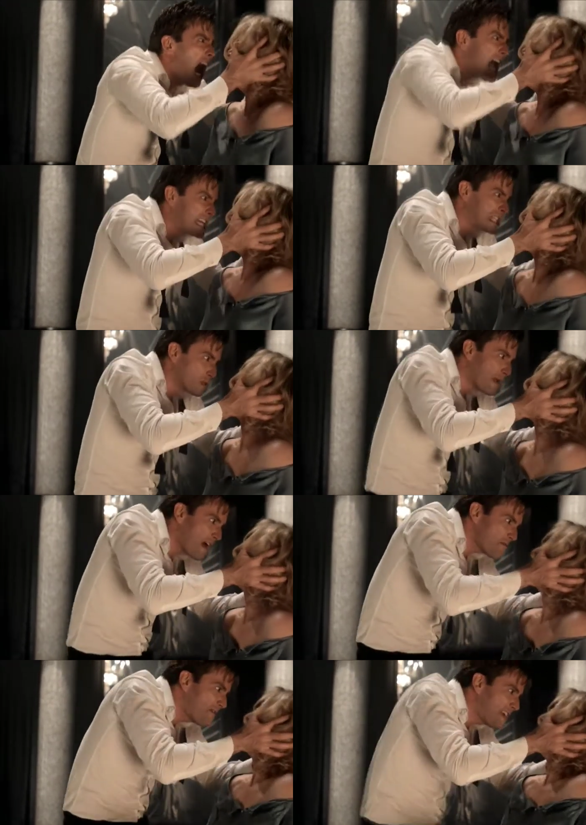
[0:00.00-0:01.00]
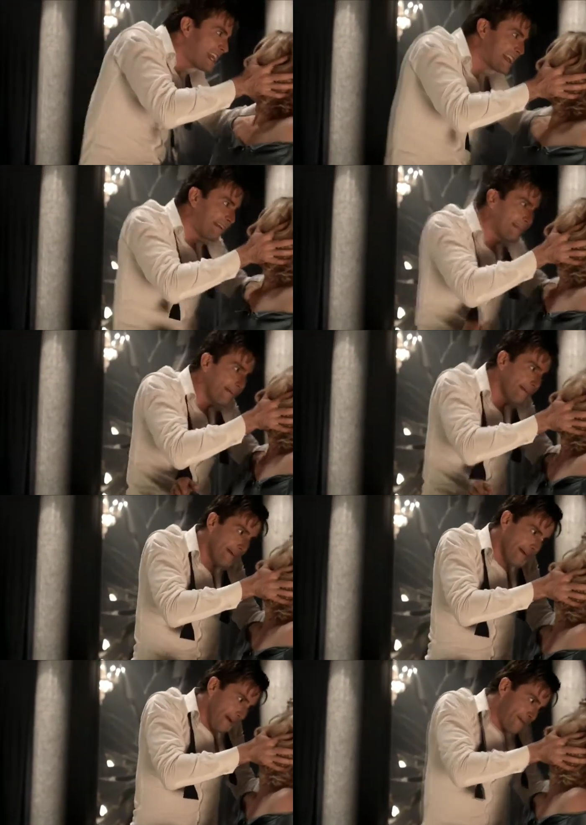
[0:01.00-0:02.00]
Eyes without feeling.
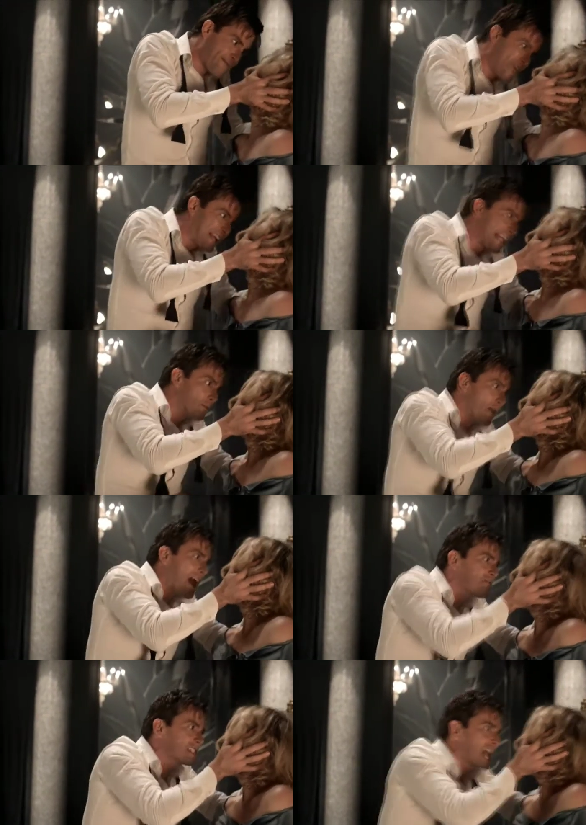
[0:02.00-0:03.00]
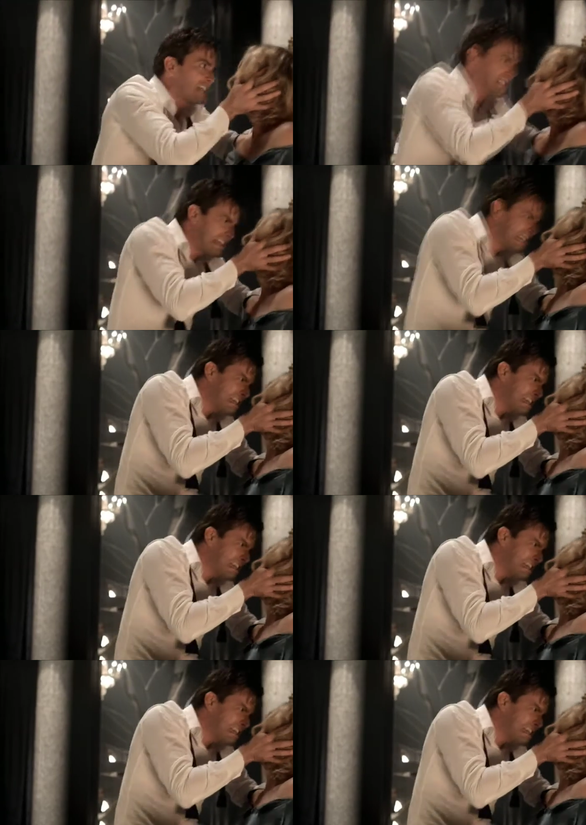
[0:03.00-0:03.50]
Feeling without sight,